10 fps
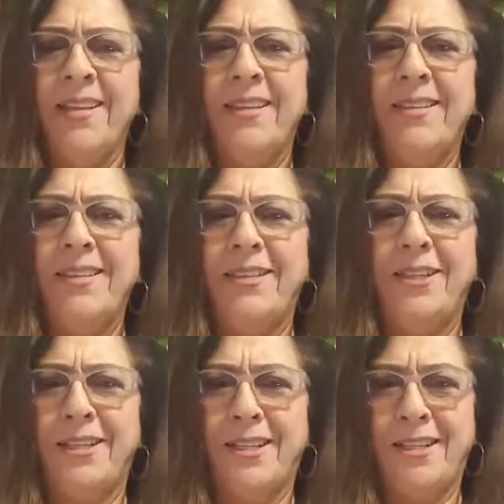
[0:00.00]
this is
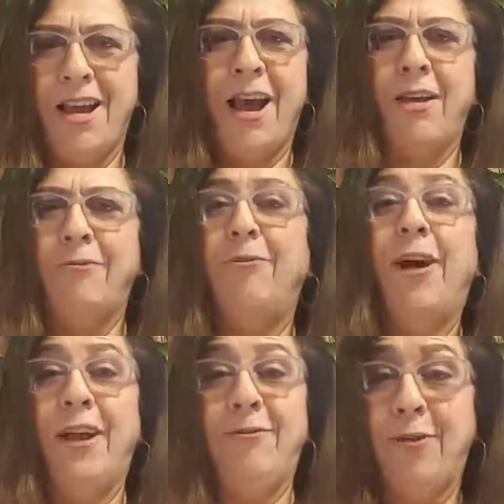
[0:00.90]
just not
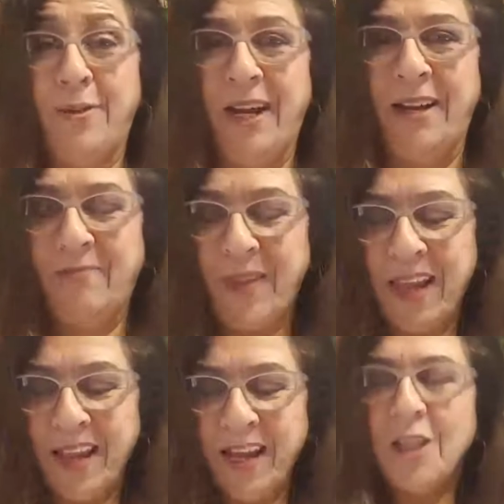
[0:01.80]
fun for me.
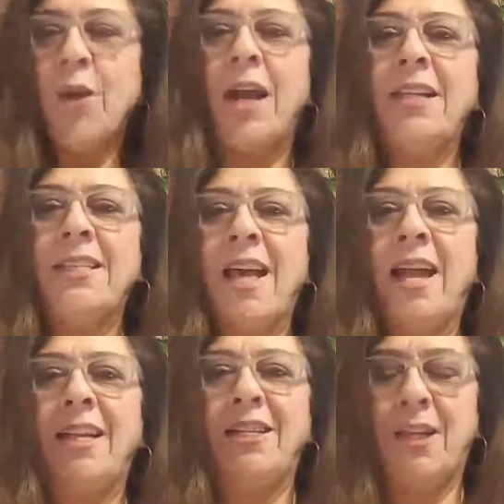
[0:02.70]
So I
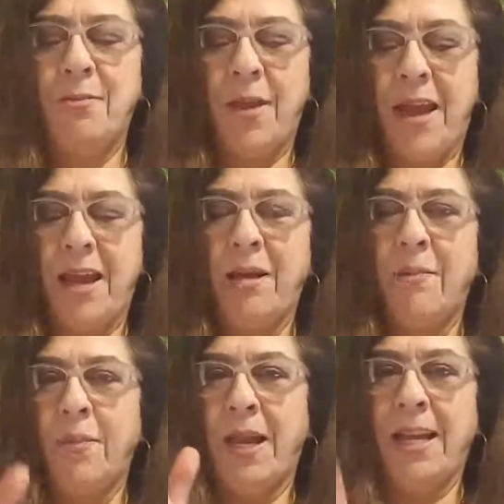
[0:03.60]
decided to make
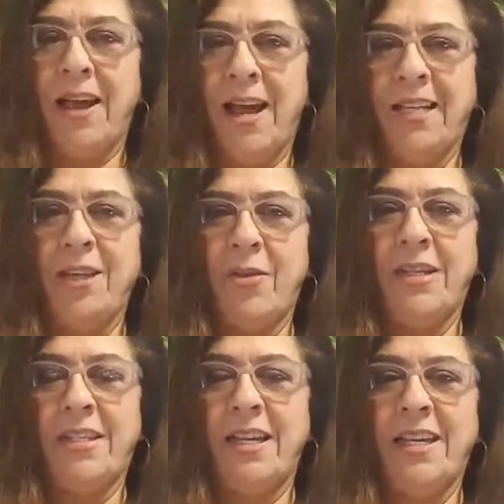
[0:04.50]
my lines on the
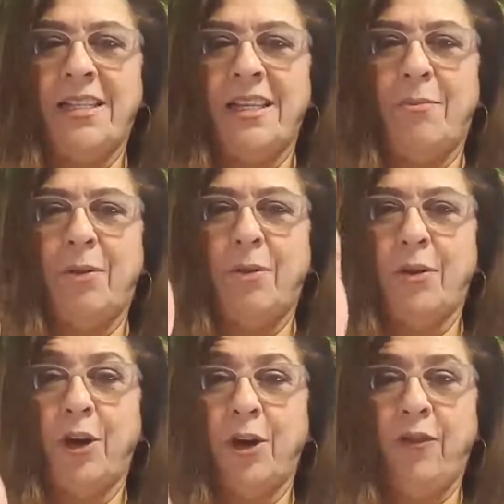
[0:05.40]
Zia symbol
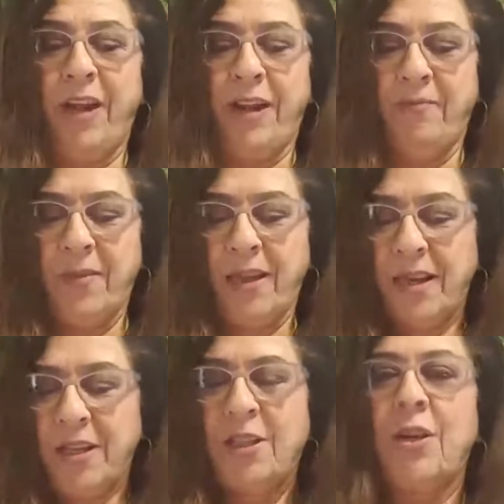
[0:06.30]
curvy.
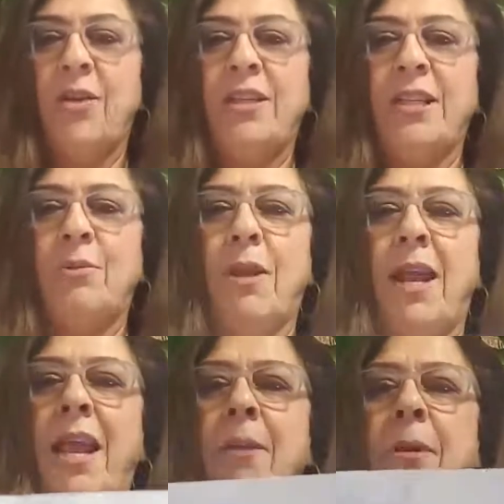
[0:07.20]
So this is what
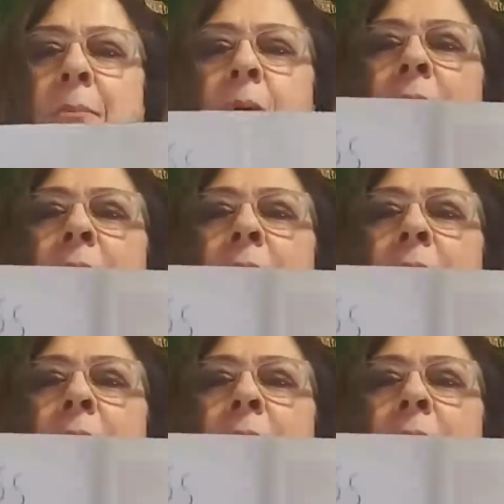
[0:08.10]
I came up